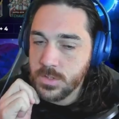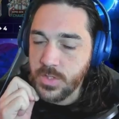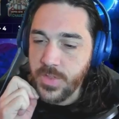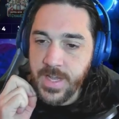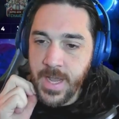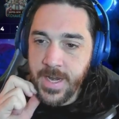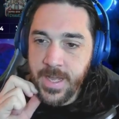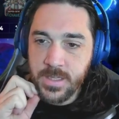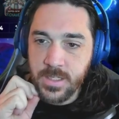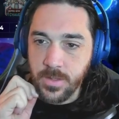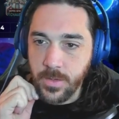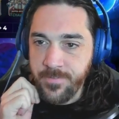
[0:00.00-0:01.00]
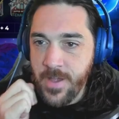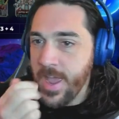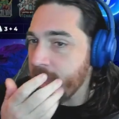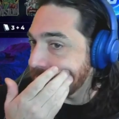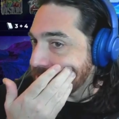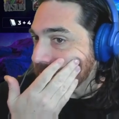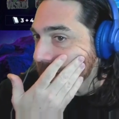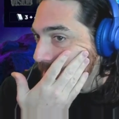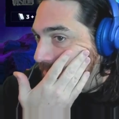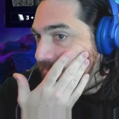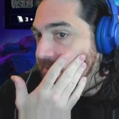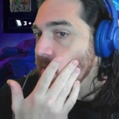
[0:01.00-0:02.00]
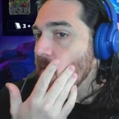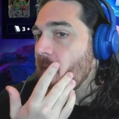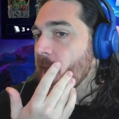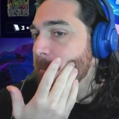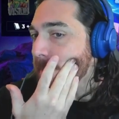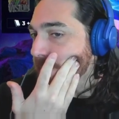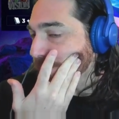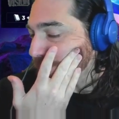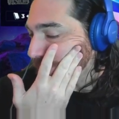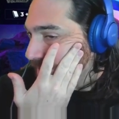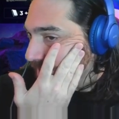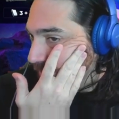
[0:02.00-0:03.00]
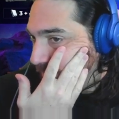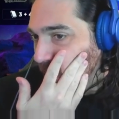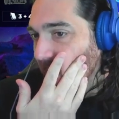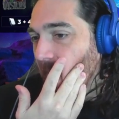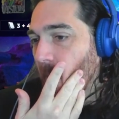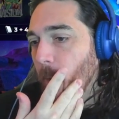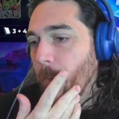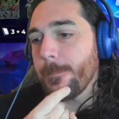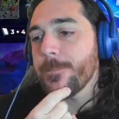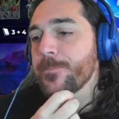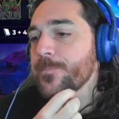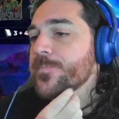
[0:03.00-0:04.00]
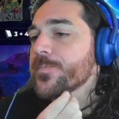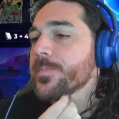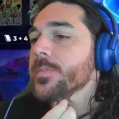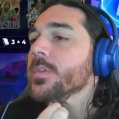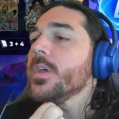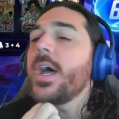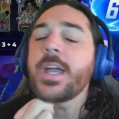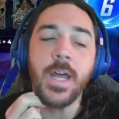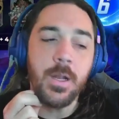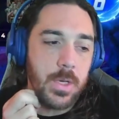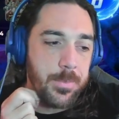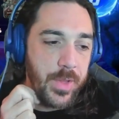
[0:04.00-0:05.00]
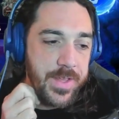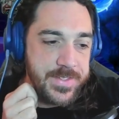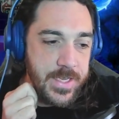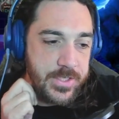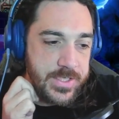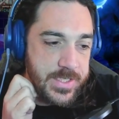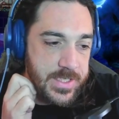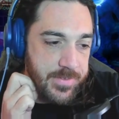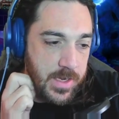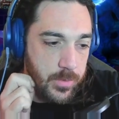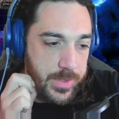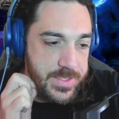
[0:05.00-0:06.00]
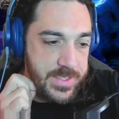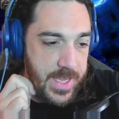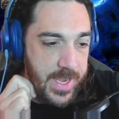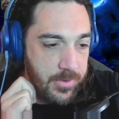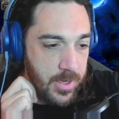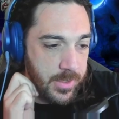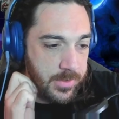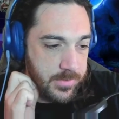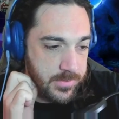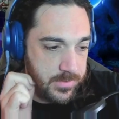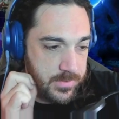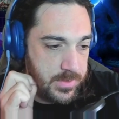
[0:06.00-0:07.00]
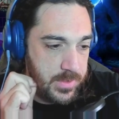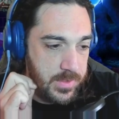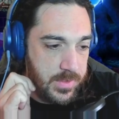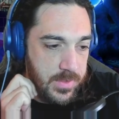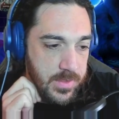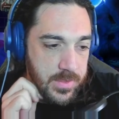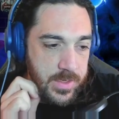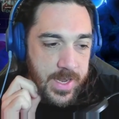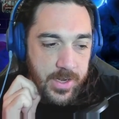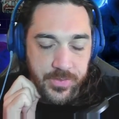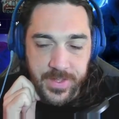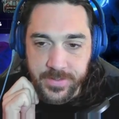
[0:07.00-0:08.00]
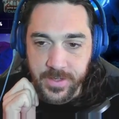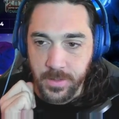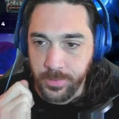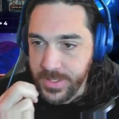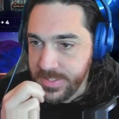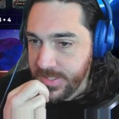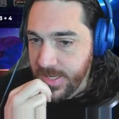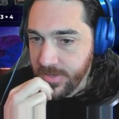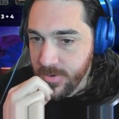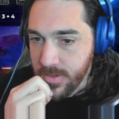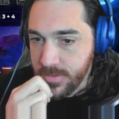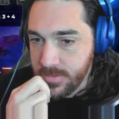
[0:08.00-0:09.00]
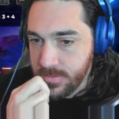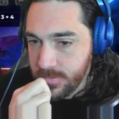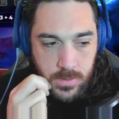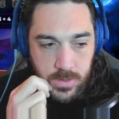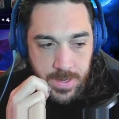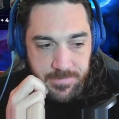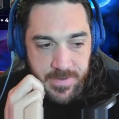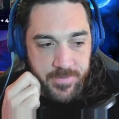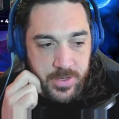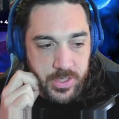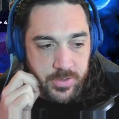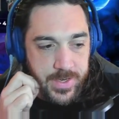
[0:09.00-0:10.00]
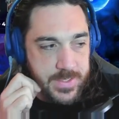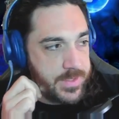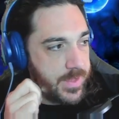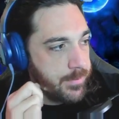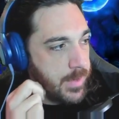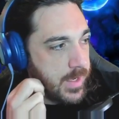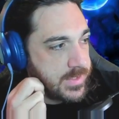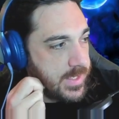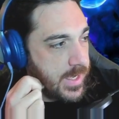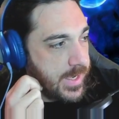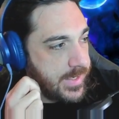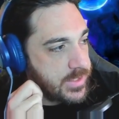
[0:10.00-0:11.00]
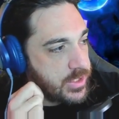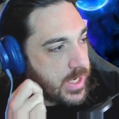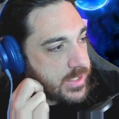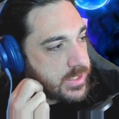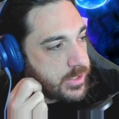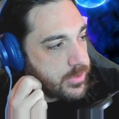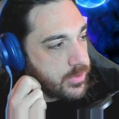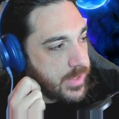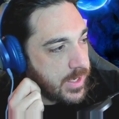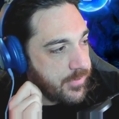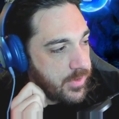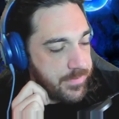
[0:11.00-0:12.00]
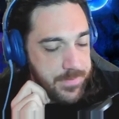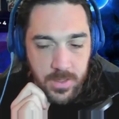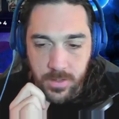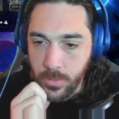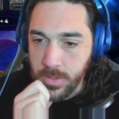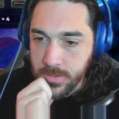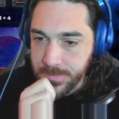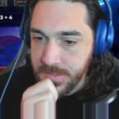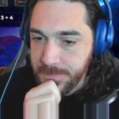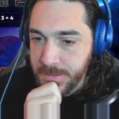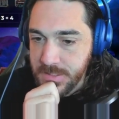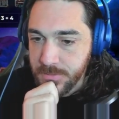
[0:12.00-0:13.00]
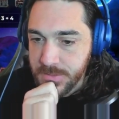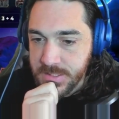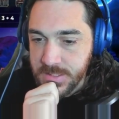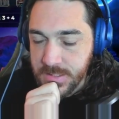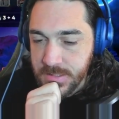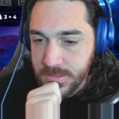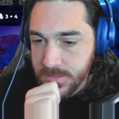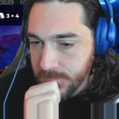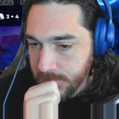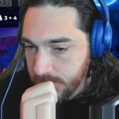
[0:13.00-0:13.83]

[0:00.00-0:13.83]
So they kind of have to... If I have Jeff, I can bounce the Silk out. I kind of want to play this out just to see if I can win Stegron. I don't think they're going to play Stegron. Claim 500 credits in the inbox. Nice. J Stu, thank you for the follow. Welcome to the Peaceful Sea.